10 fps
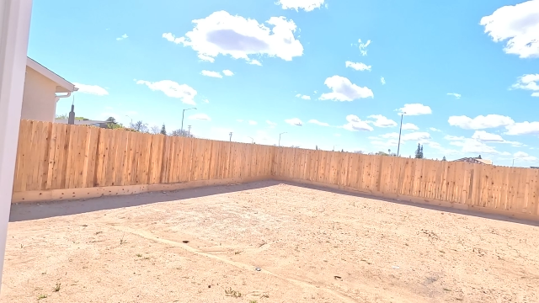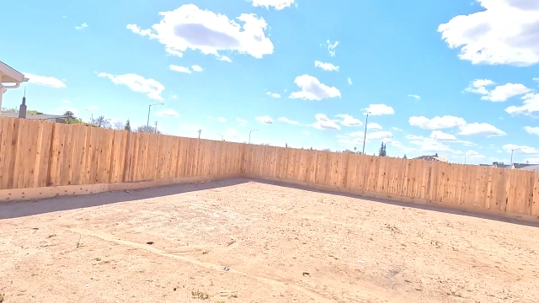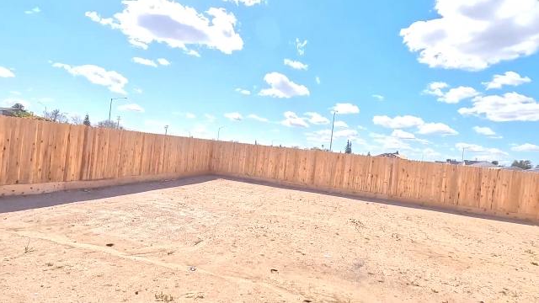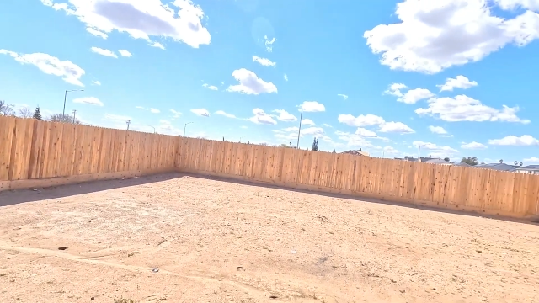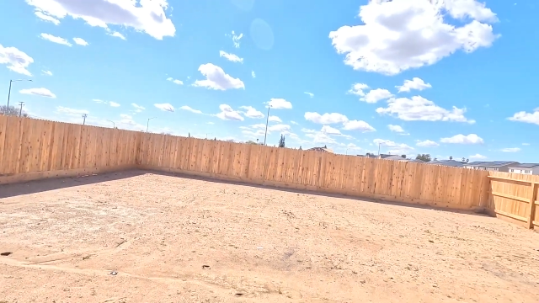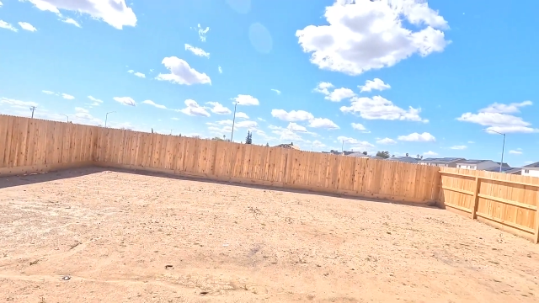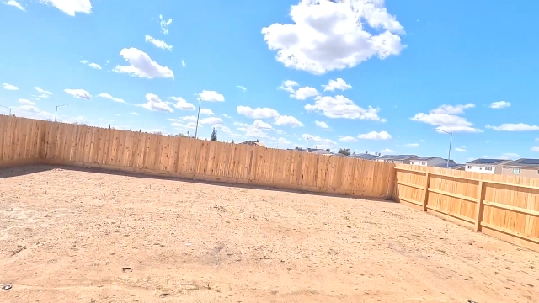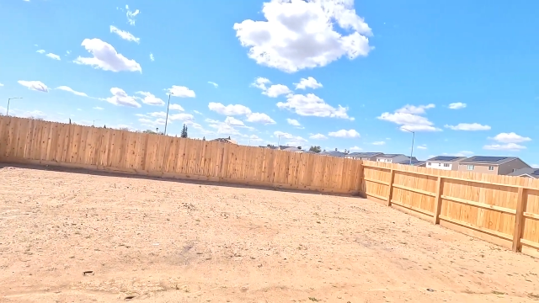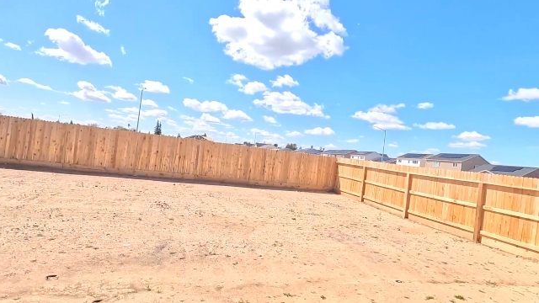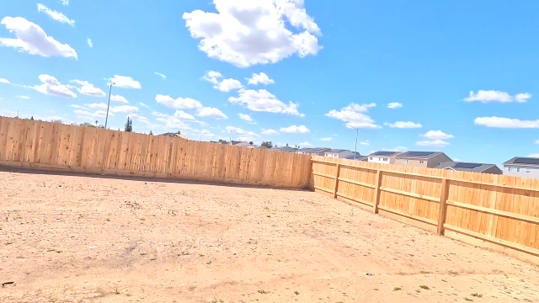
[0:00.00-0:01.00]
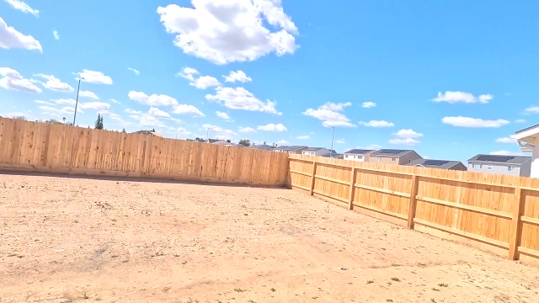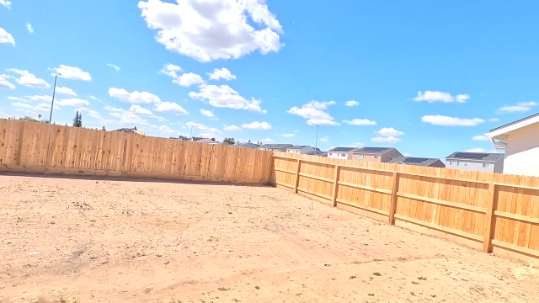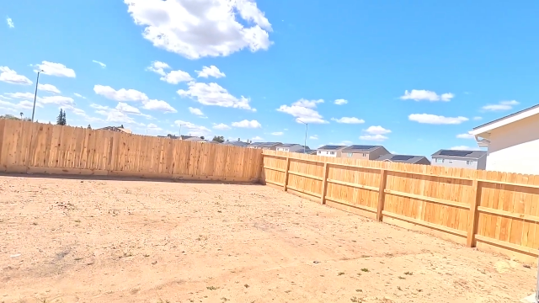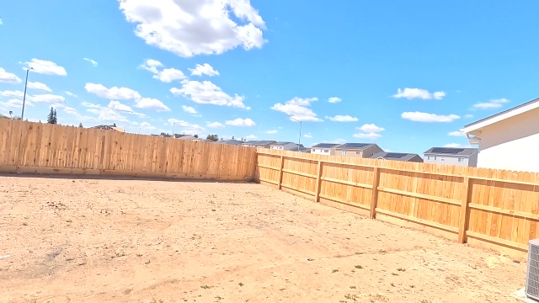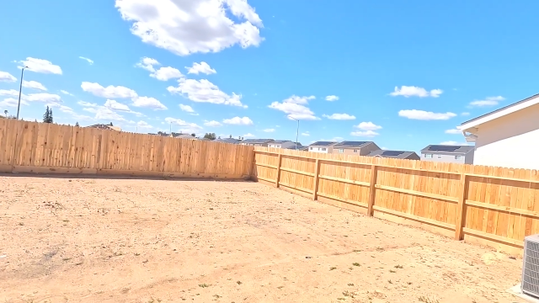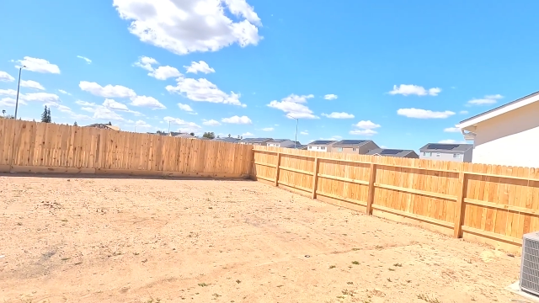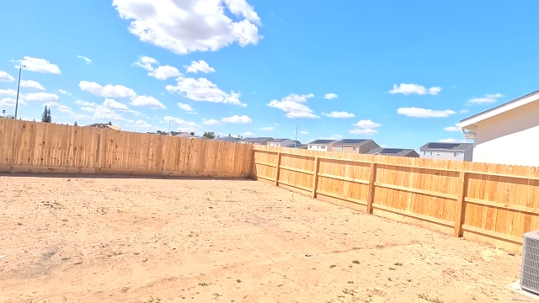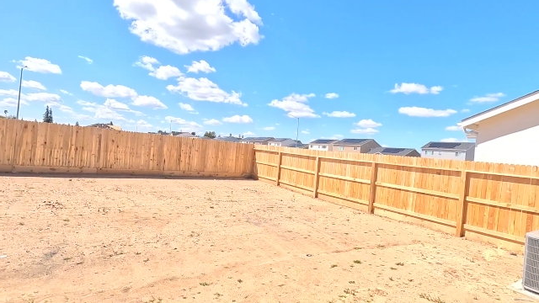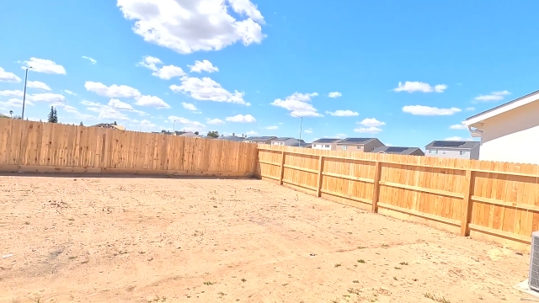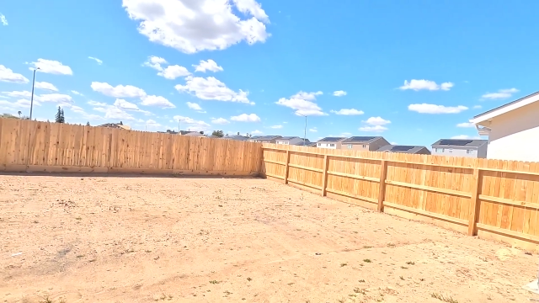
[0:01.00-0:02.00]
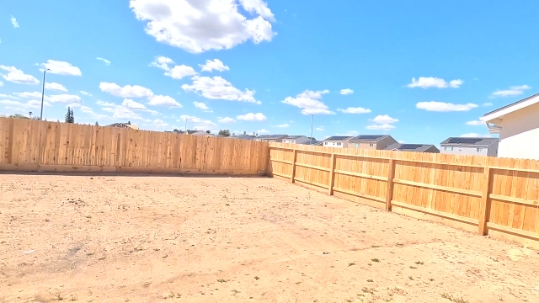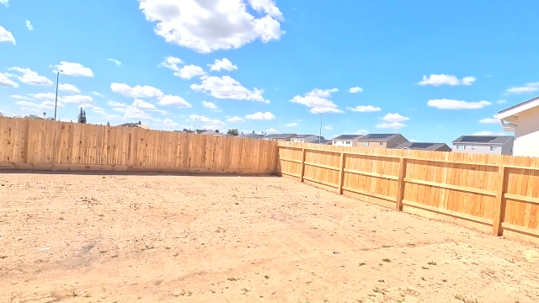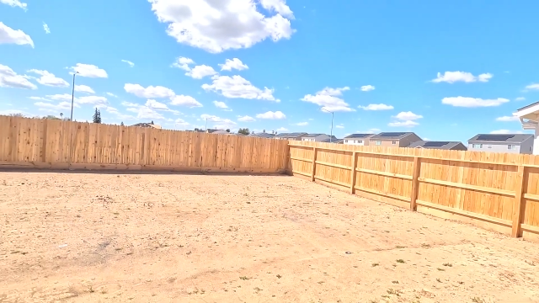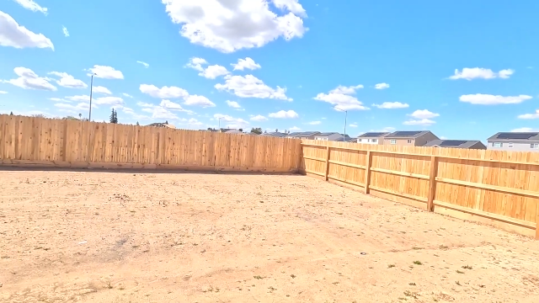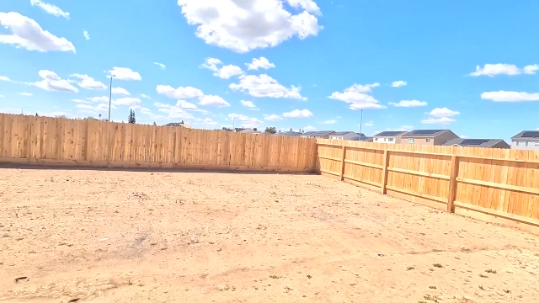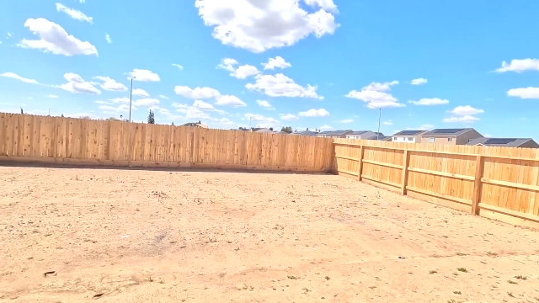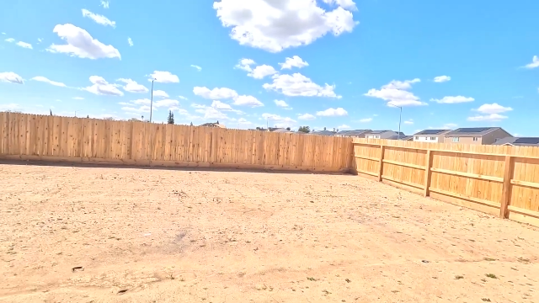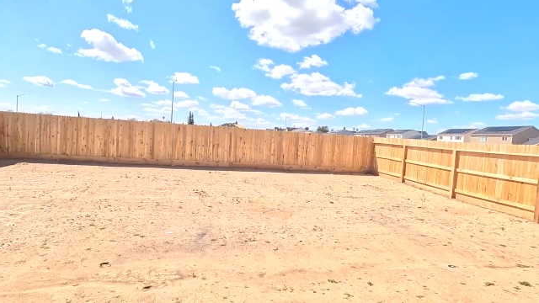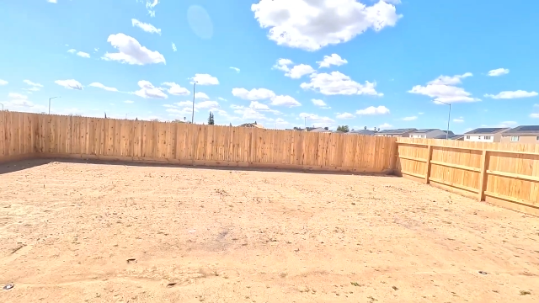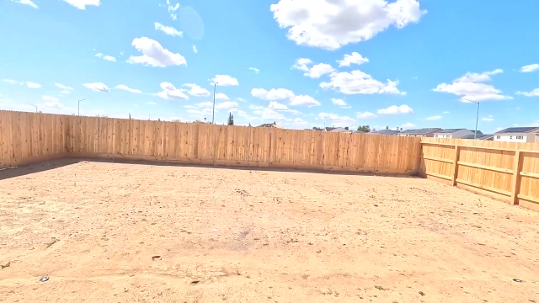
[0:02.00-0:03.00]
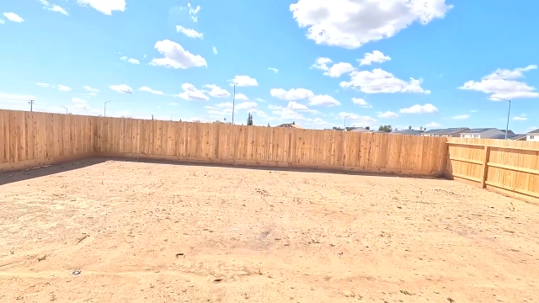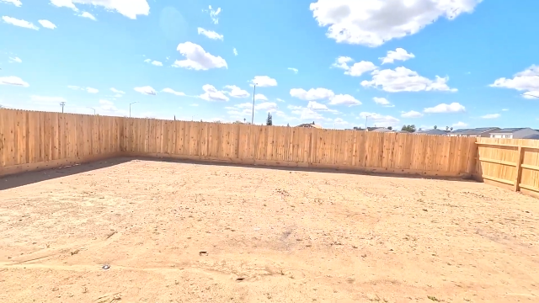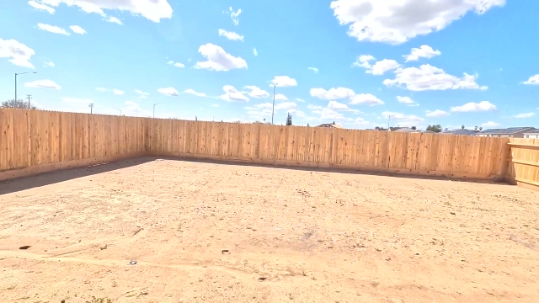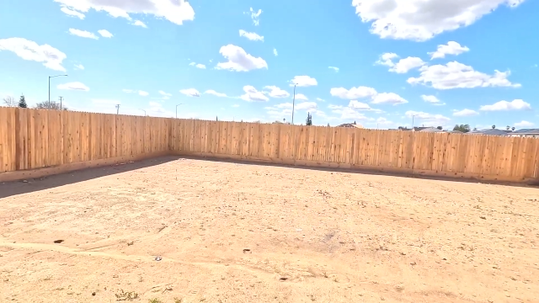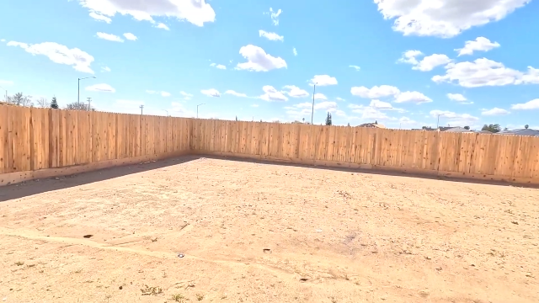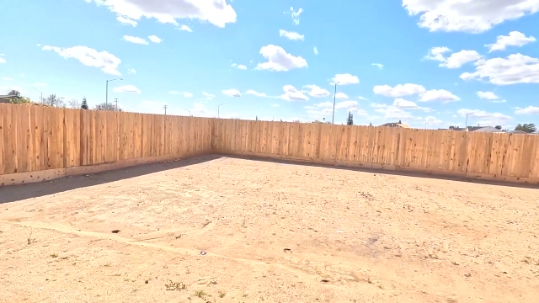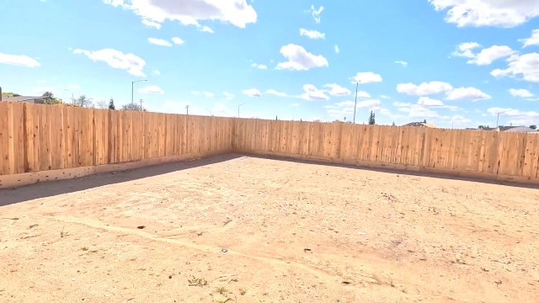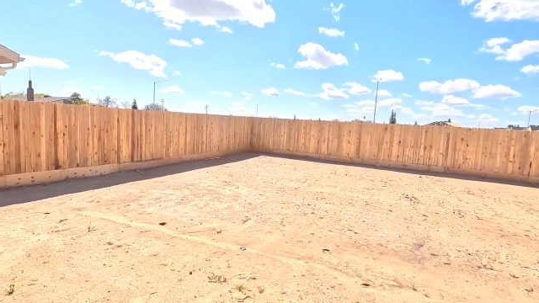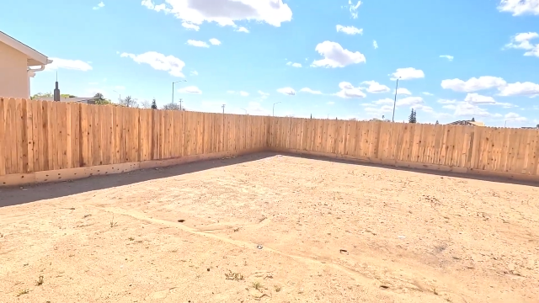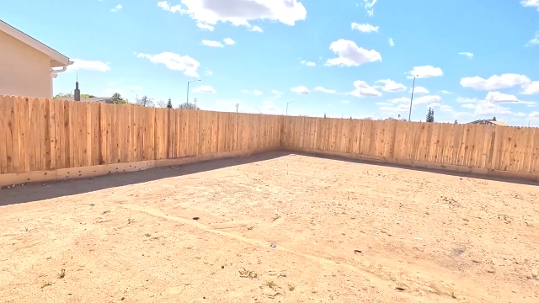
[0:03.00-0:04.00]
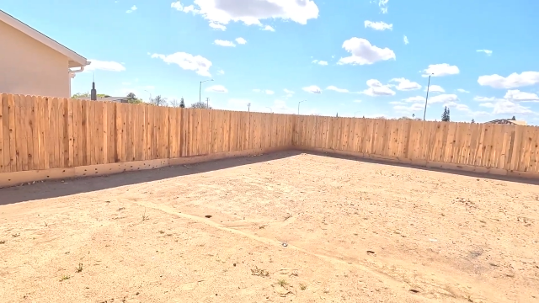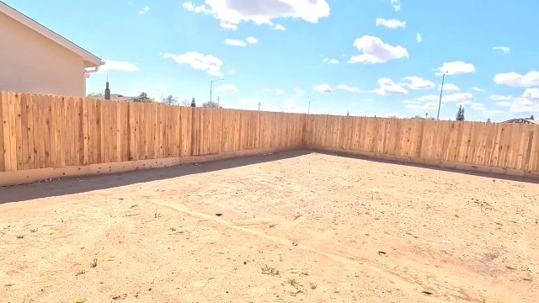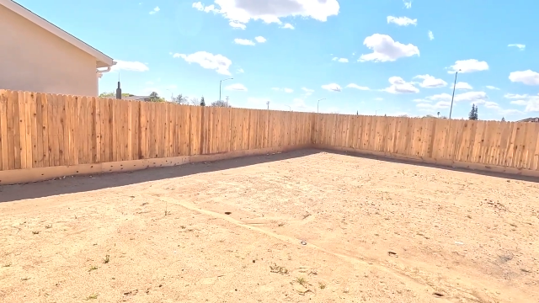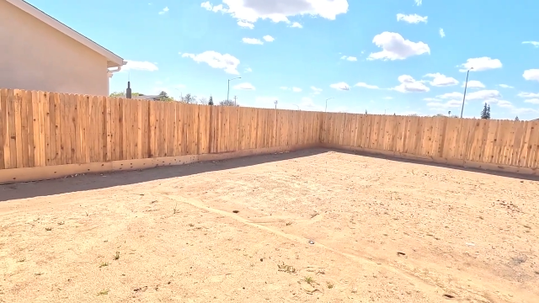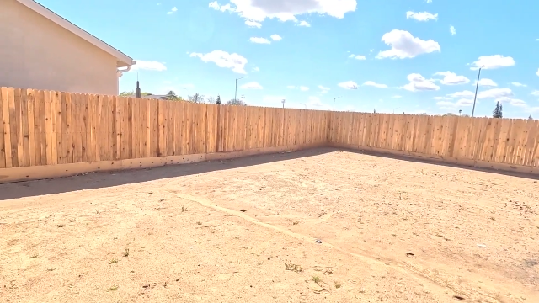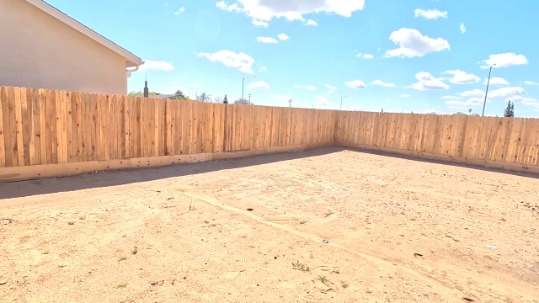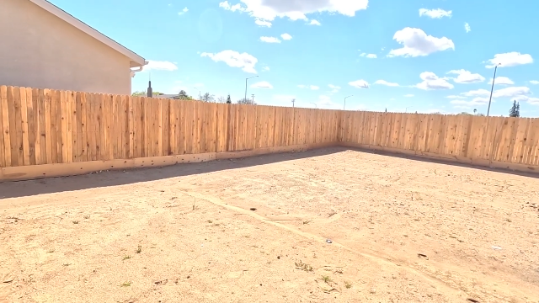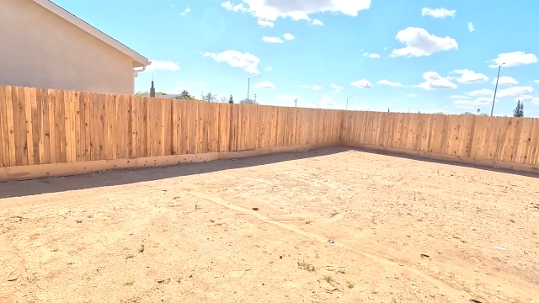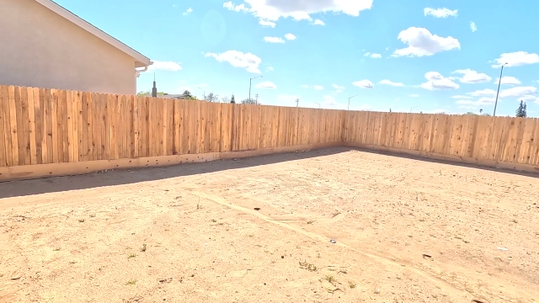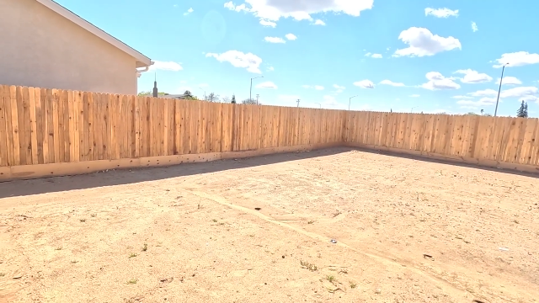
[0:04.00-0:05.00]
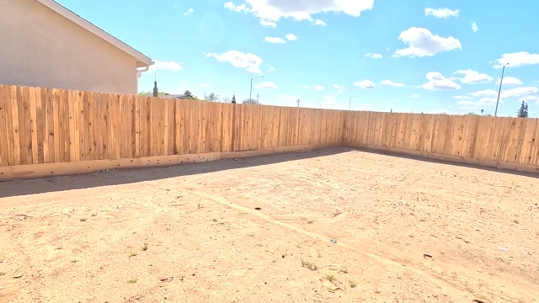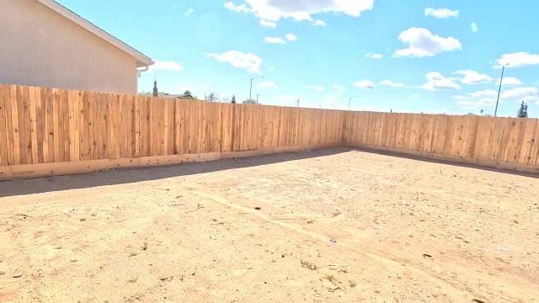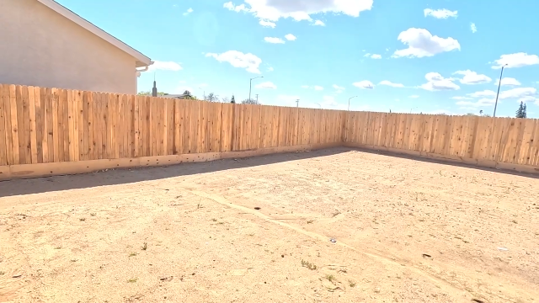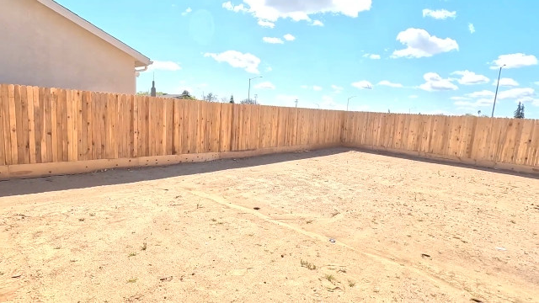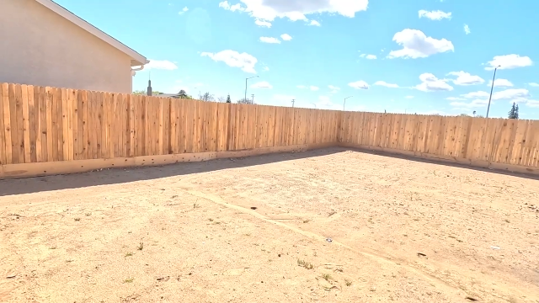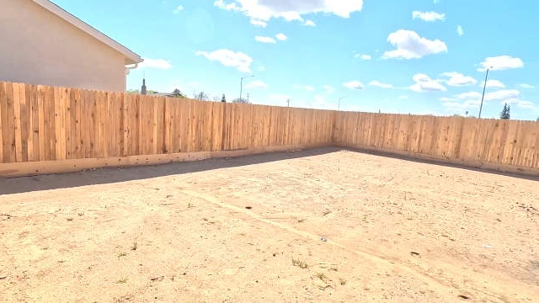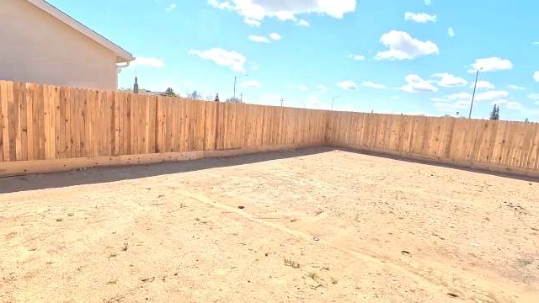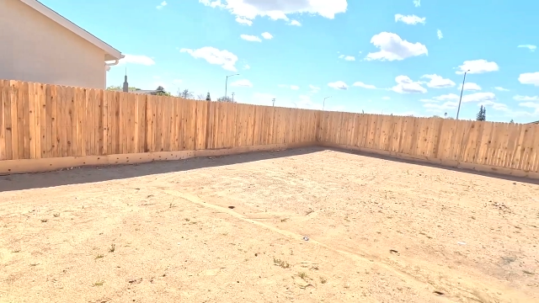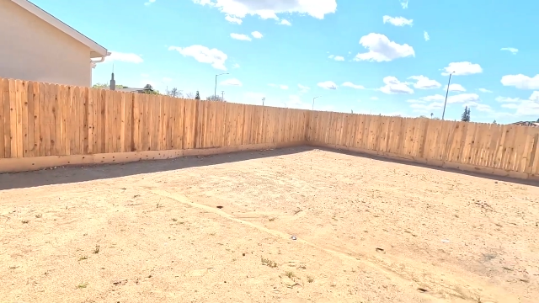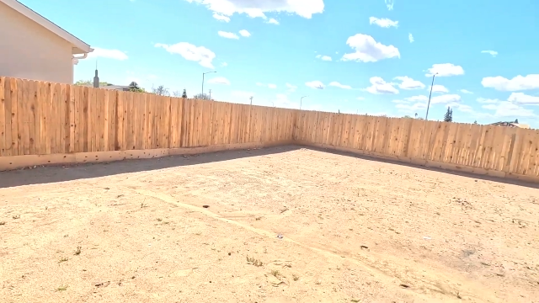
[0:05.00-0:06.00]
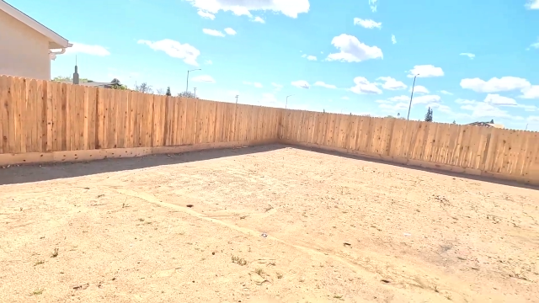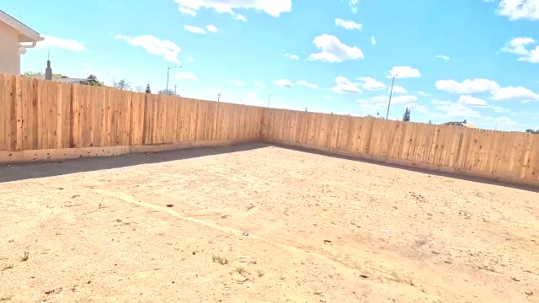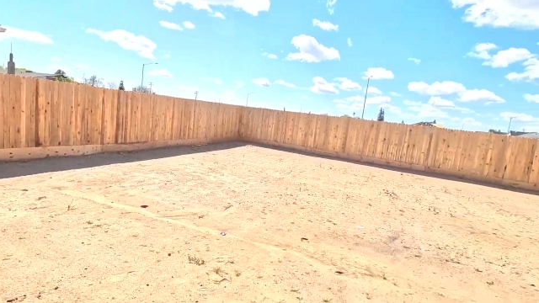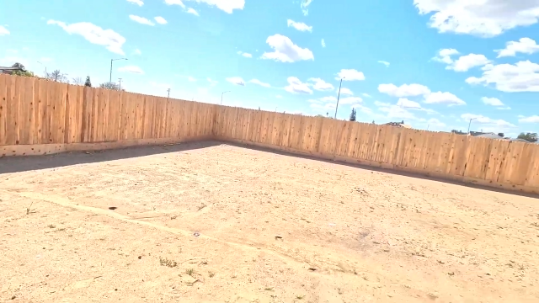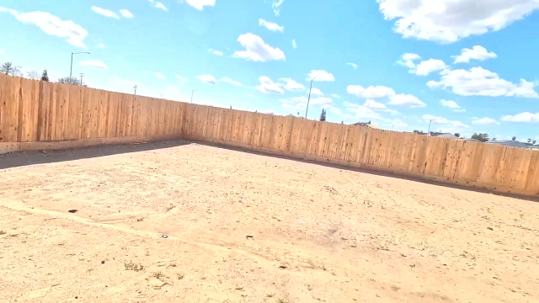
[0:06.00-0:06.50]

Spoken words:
No face is visible, so there are no lips to read.